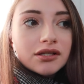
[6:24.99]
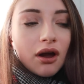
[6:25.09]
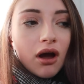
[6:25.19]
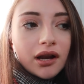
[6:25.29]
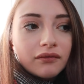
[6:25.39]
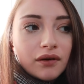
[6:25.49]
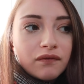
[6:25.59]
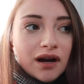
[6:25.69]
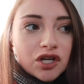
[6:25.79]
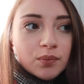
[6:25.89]
to kind of
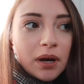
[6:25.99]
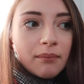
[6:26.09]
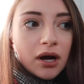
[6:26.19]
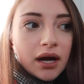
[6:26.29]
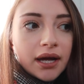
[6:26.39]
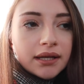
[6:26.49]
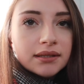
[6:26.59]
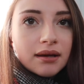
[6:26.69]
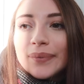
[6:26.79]
refresh my mind.